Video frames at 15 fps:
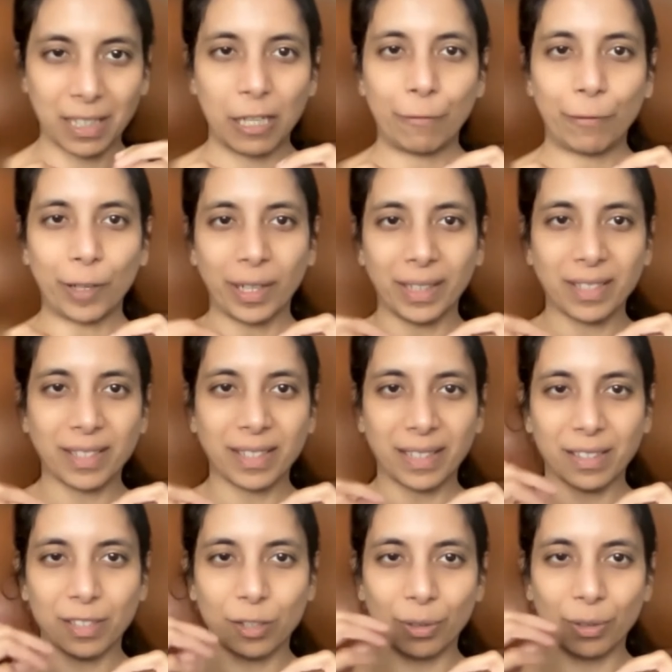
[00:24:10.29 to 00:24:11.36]
For
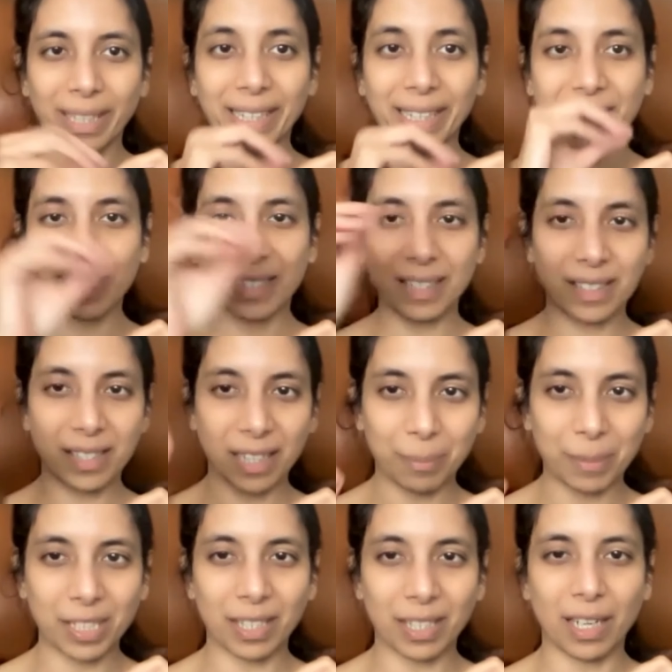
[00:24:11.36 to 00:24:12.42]
instance, doing instance
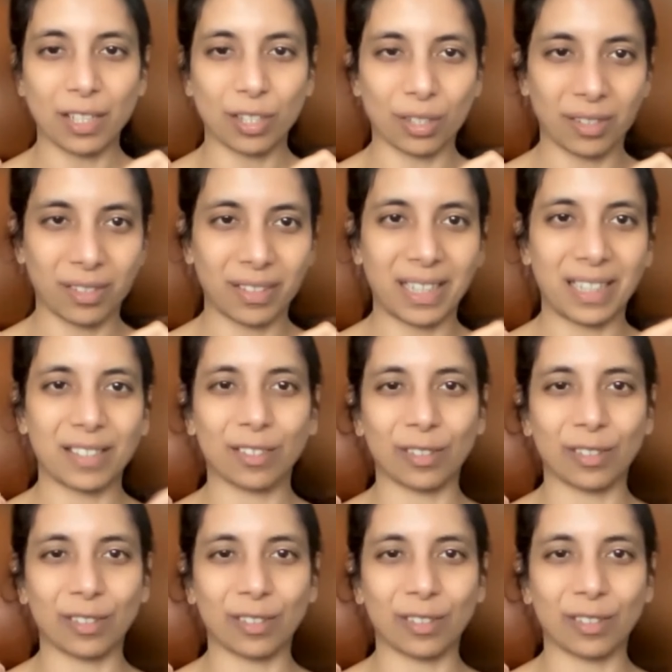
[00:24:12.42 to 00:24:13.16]
segmentation, right?